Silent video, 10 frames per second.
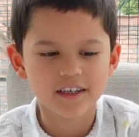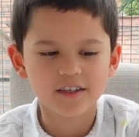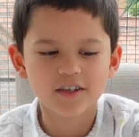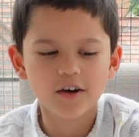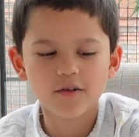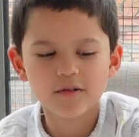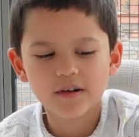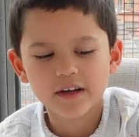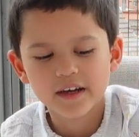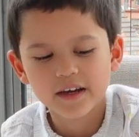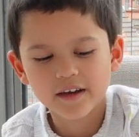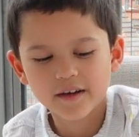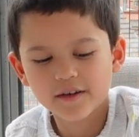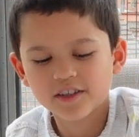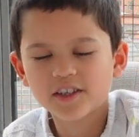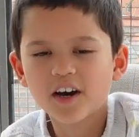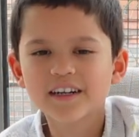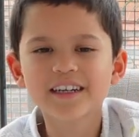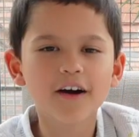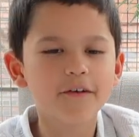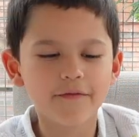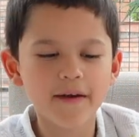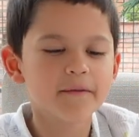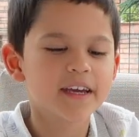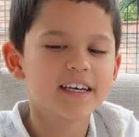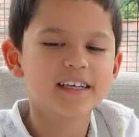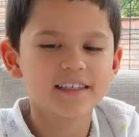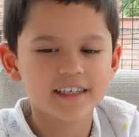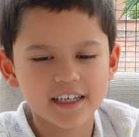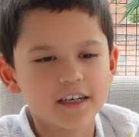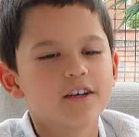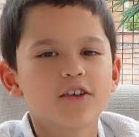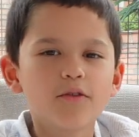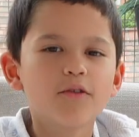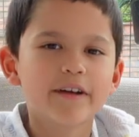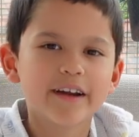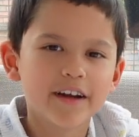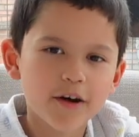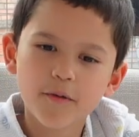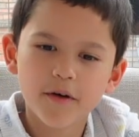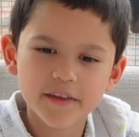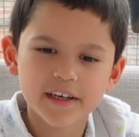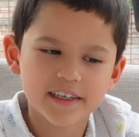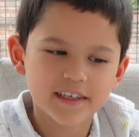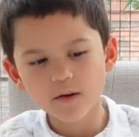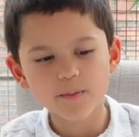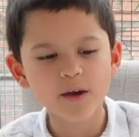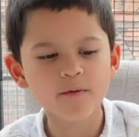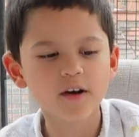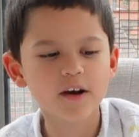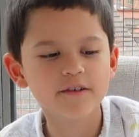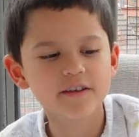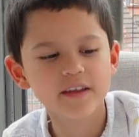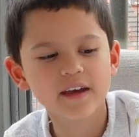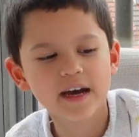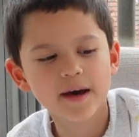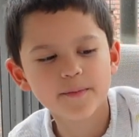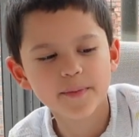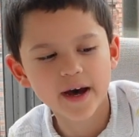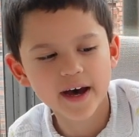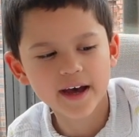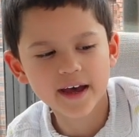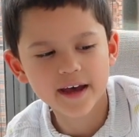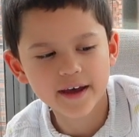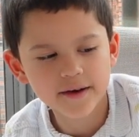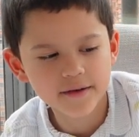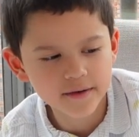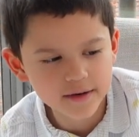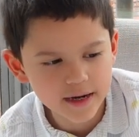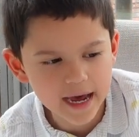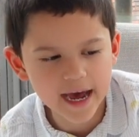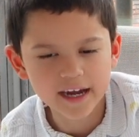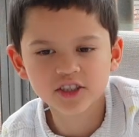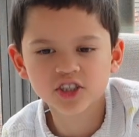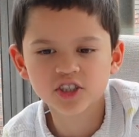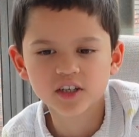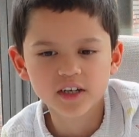So starting off very easy, you already know what this is. So people go to the Kaaba and Hajj,